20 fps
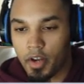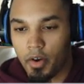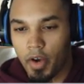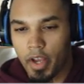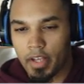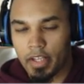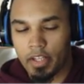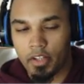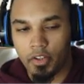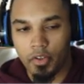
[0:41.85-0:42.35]
I
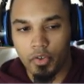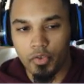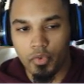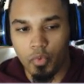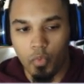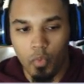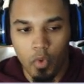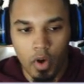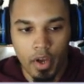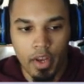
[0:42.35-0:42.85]
did lose
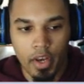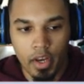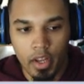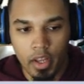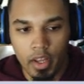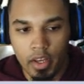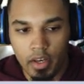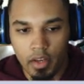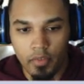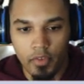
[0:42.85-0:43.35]
one
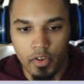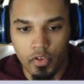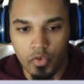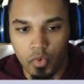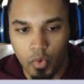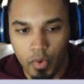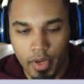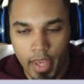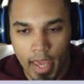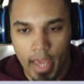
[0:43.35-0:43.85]

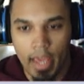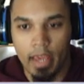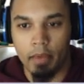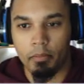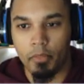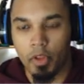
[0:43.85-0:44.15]
individual game.